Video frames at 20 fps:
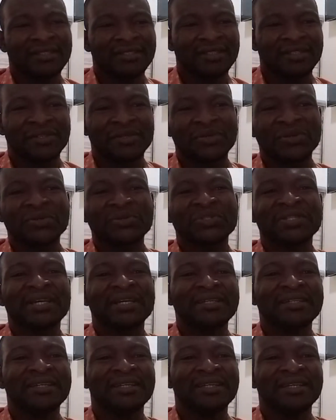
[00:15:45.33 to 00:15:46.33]
The
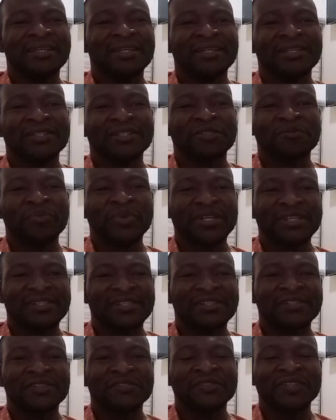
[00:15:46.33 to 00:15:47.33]
closer the
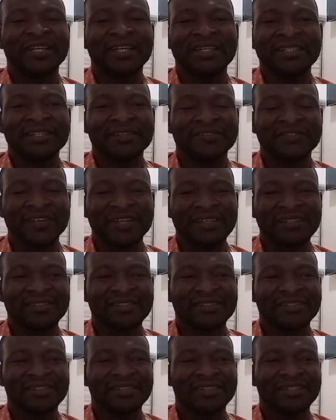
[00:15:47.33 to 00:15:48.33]
spacing of the
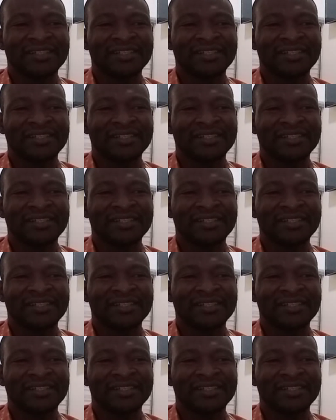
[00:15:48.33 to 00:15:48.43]
interface